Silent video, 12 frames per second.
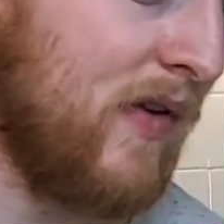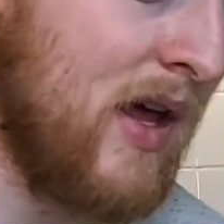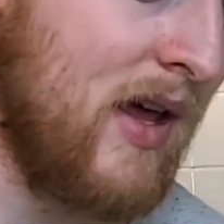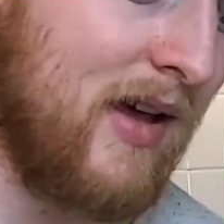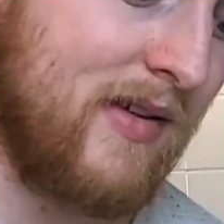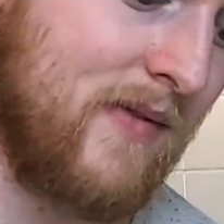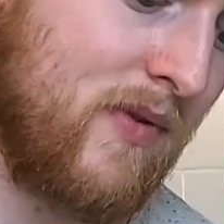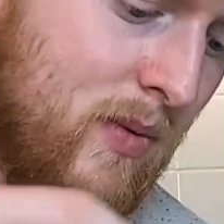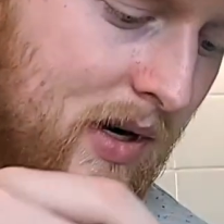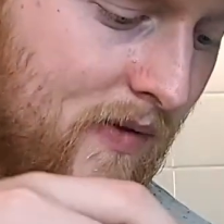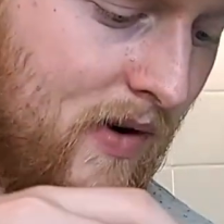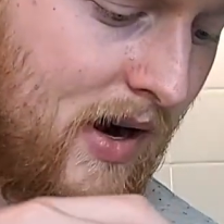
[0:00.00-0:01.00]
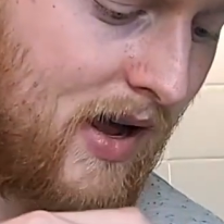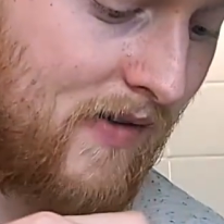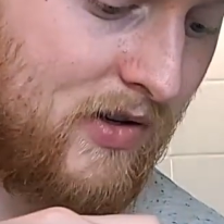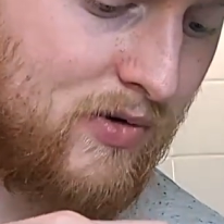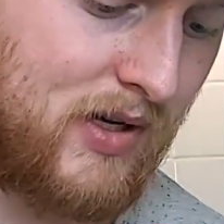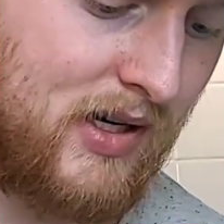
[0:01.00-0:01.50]
Except for whenever I have a
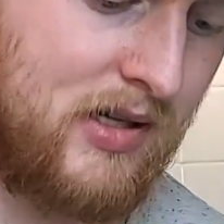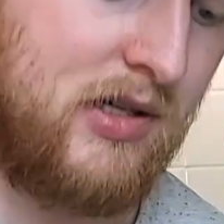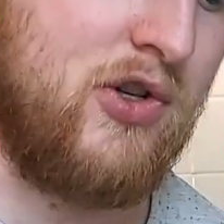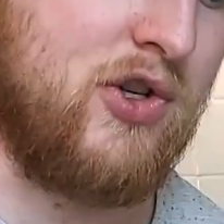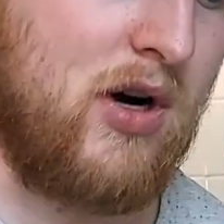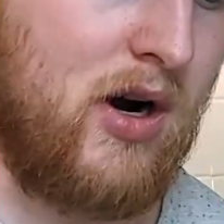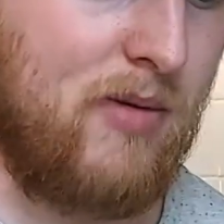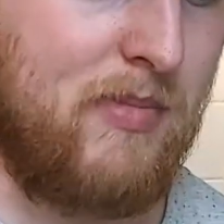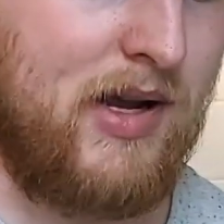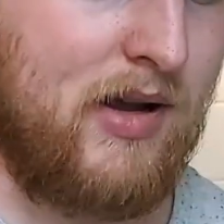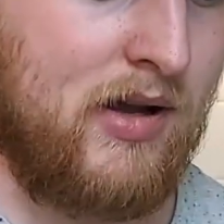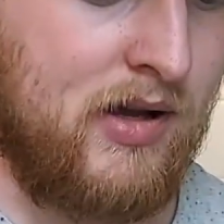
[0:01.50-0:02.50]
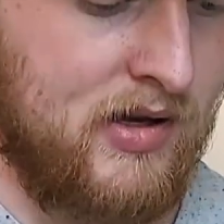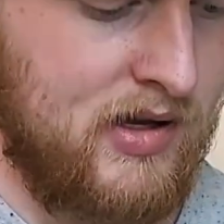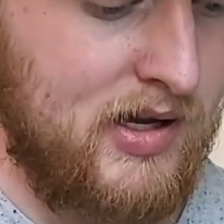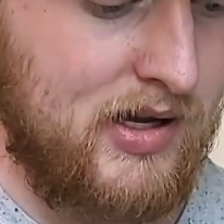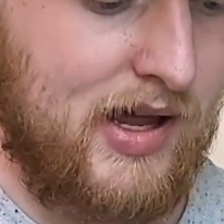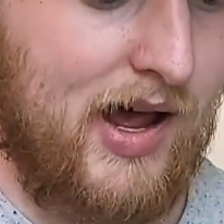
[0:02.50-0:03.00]
drink in a jar, my
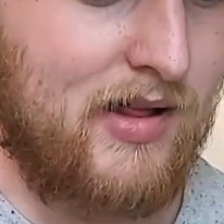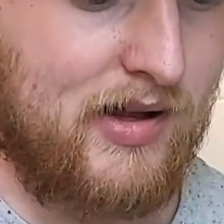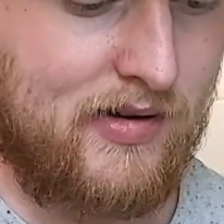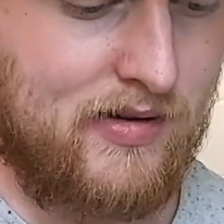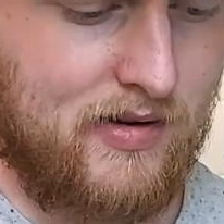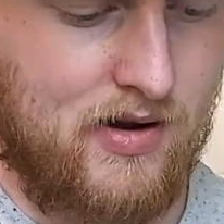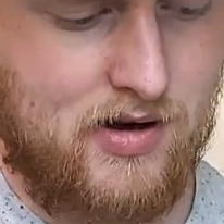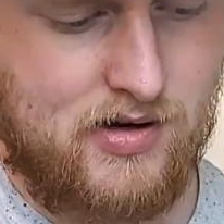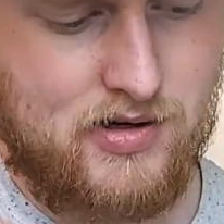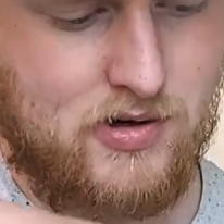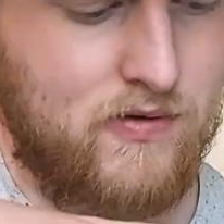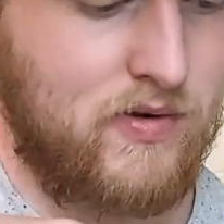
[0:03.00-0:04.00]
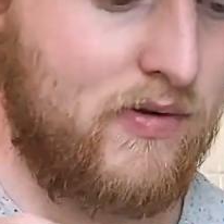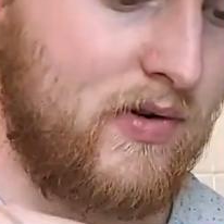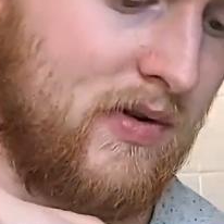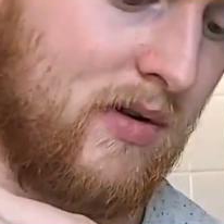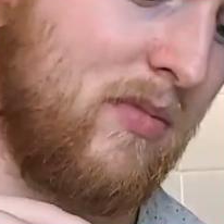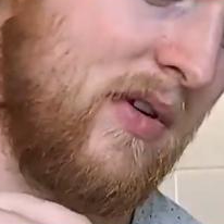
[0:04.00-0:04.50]
cat likes to knock it over for
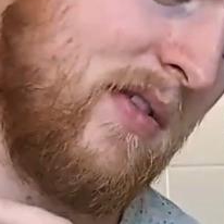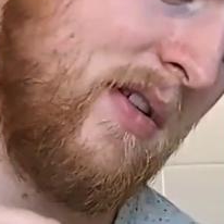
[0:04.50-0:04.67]
some reason.